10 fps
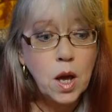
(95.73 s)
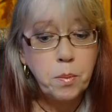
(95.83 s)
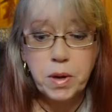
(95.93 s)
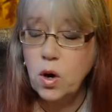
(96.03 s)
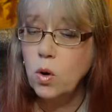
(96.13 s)

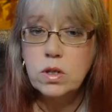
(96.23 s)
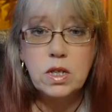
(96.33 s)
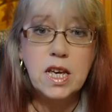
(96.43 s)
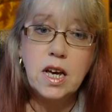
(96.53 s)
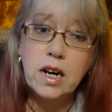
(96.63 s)
because
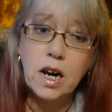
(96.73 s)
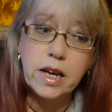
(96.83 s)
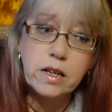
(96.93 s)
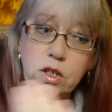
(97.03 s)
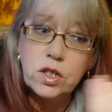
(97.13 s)
he kind of
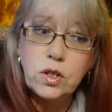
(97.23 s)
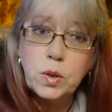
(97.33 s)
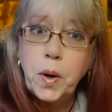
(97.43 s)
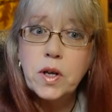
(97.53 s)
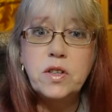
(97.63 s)
like shoots
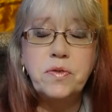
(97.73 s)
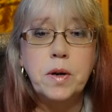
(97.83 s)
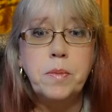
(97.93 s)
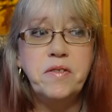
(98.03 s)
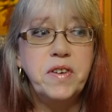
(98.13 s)
past the front
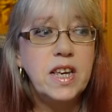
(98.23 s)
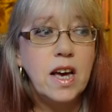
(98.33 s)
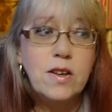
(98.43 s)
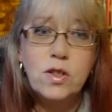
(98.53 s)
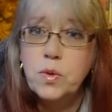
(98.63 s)
of my
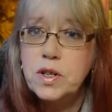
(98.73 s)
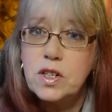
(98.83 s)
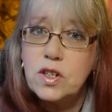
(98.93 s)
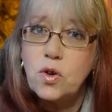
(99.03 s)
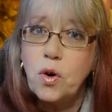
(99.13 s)
videos or
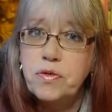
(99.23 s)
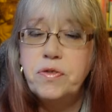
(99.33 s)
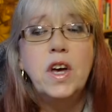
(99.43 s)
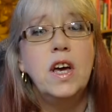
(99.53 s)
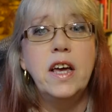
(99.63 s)
is off
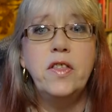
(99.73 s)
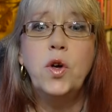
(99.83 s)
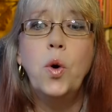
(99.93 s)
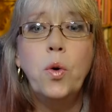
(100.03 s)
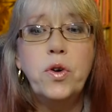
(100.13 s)
in the
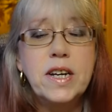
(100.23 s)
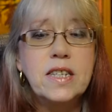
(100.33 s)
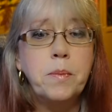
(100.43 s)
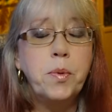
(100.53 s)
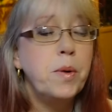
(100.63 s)
corner at
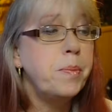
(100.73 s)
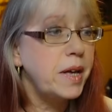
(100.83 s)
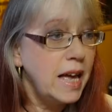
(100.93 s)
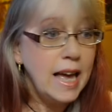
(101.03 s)
some point, but